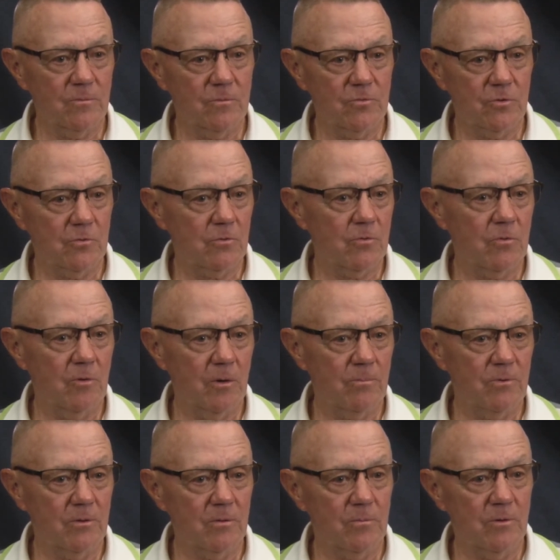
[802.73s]
So grew
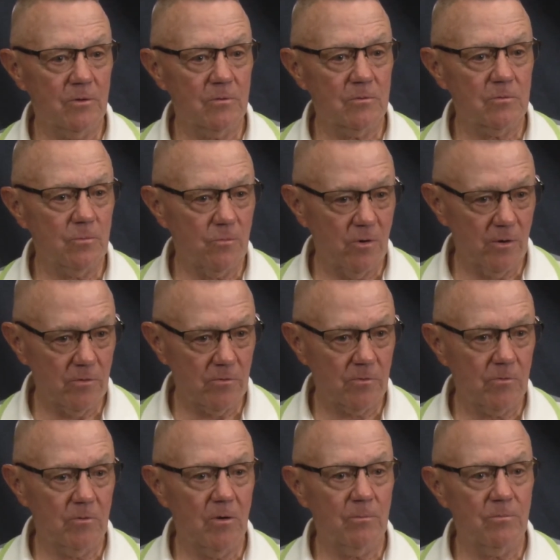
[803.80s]
up in the business. Brother
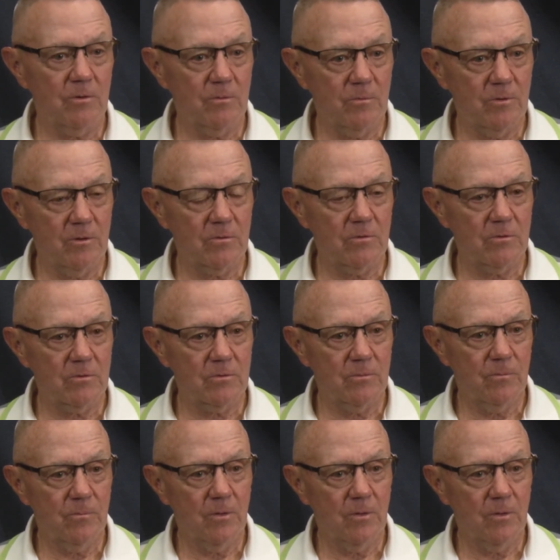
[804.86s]
grew up in the business.